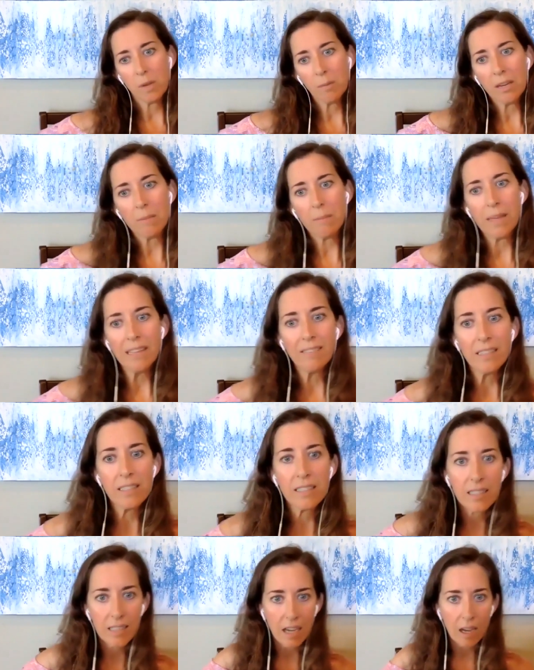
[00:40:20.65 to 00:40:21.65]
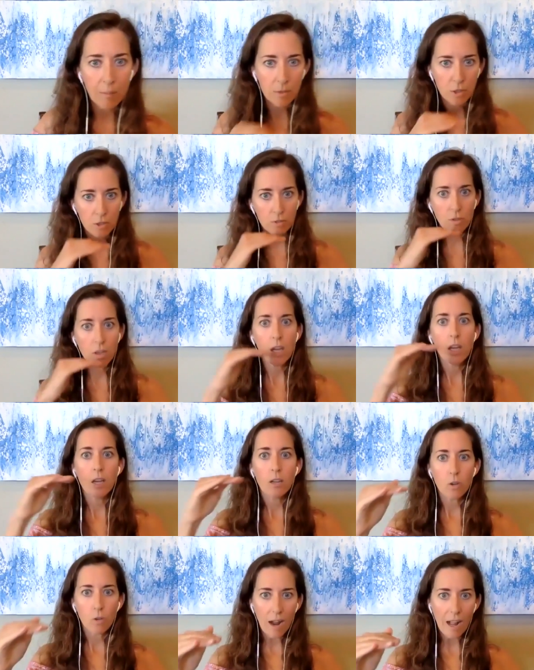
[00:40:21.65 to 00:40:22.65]
But I'm going to make this step to
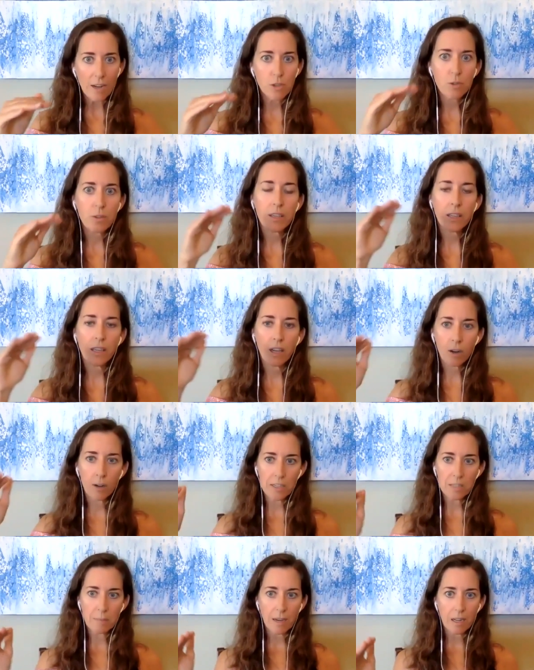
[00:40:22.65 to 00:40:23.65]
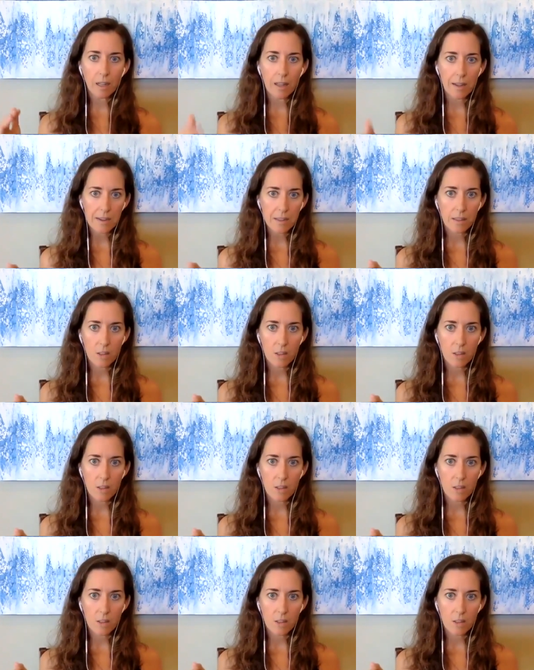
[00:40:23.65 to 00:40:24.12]
gradually increase my client